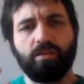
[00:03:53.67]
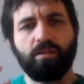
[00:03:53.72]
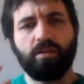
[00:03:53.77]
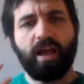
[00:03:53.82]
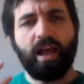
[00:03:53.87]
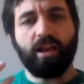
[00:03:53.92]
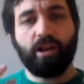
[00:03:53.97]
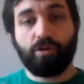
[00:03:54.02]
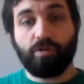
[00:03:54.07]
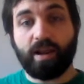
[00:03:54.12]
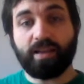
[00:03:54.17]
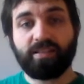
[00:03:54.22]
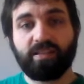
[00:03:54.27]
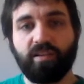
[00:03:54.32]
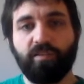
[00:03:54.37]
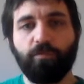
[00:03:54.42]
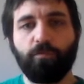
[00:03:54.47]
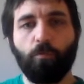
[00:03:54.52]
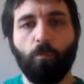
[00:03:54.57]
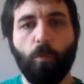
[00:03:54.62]

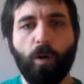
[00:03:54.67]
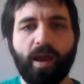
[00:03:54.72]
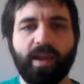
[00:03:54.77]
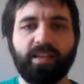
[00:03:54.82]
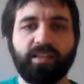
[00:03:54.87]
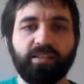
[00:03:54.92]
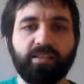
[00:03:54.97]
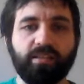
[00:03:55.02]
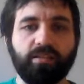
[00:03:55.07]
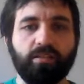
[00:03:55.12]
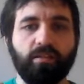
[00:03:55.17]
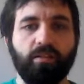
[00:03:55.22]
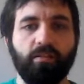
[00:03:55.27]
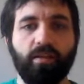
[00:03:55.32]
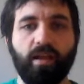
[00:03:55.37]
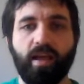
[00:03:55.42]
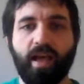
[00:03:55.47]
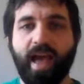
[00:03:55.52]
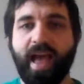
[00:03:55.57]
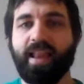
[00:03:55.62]
aggressive white
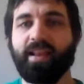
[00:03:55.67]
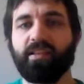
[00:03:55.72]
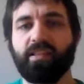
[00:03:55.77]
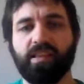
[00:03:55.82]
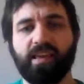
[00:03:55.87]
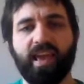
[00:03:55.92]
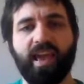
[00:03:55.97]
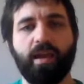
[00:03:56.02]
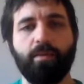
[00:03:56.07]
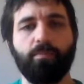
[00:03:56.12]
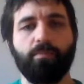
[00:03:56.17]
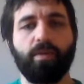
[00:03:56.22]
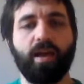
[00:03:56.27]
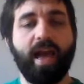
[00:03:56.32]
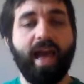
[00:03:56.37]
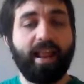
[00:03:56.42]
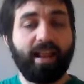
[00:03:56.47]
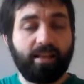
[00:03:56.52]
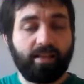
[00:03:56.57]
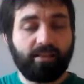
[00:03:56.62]
end of the game
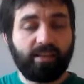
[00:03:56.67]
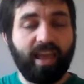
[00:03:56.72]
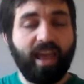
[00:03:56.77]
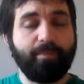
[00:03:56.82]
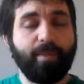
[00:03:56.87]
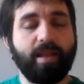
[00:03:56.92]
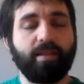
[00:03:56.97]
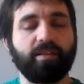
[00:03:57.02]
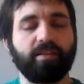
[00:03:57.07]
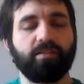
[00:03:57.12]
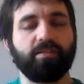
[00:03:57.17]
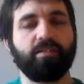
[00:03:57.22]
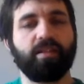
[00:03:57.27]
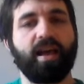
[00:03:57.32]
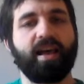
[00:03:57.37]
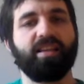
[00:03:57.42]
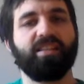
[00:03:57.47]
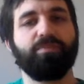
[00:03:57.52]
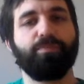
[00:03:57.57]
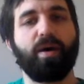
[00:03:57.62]
ending
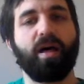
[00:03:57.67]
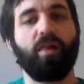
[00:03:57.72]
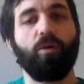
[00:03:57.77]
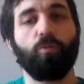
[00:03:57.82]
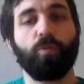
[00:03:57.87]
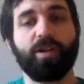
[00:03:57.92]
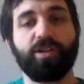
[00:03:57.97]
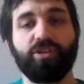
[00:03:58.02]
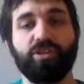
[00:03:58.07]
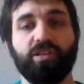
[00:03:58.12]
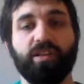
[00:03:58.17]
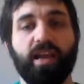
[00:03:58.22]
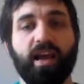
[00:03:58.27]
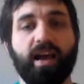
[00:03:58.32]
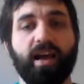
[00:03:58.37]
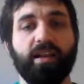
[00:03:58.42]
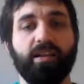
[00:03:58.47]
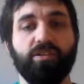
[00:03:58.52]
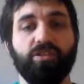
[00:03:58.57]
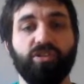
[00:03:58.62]
spell, which
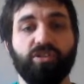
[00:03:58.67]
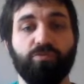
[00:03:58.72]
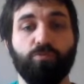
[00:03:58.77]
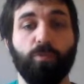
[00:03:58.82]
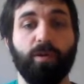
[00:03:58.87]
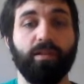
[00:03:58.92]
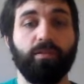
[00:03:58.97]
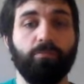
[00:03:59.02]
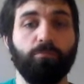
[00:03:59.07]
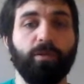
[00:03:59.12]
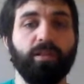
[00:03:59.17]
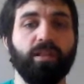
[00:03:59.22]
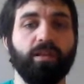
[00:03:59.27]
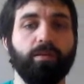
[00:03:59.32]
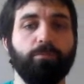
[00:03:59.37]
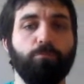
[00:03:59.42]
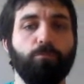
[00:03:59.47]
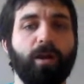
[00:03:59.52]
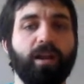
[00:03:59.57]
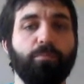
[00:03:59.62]
can just win the
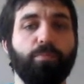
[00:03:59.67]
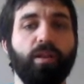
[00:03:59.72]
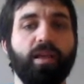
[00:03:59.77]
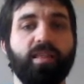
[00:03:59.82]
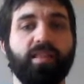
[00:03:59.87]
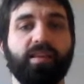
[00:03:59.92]
white play of the